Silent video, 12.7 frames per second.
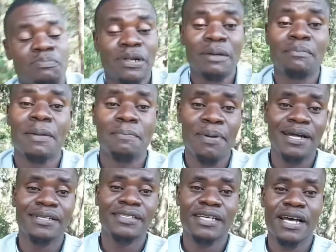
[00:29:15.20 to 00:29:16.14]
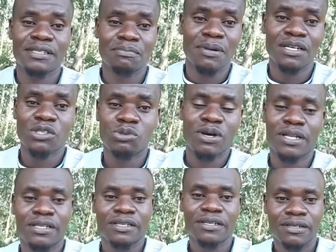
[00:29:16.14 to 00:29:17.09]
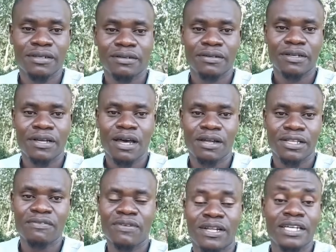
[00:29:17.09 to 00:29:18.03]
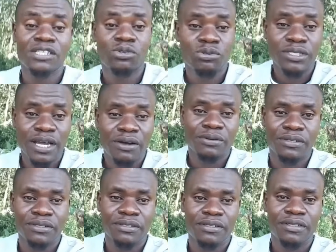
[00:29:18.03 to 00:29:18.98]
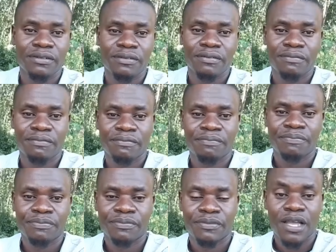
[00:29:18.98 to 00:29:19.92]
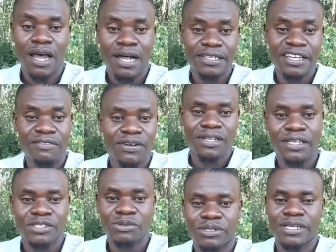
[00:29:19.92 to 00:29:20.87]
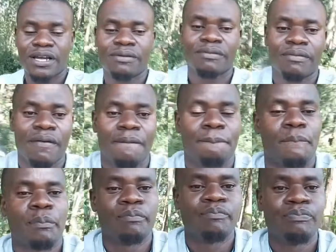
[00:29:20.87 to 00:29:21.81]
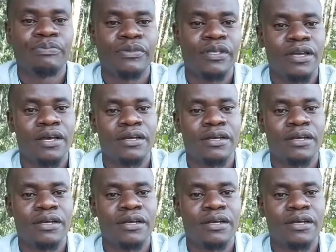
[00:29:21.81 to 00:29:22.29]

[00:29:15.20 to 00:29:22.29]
play my part as Max One. I'll never let you down. I'll never let you down. Yeah.